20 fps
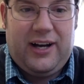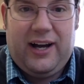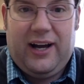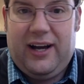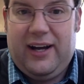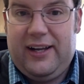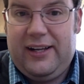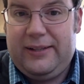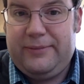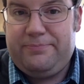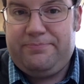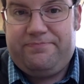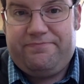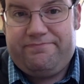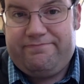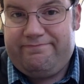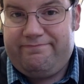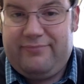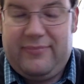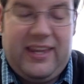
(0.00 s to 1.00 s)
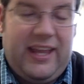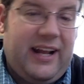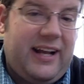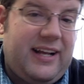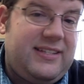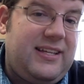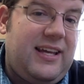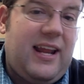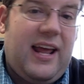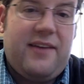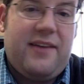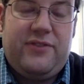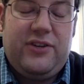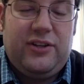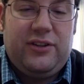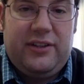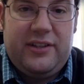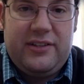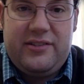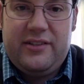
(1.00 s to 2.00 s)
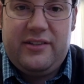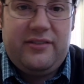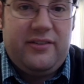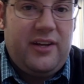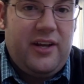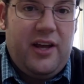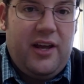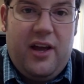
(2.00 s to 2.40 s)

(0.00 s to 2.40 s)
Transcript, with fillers: Uh, like I said, after you listen,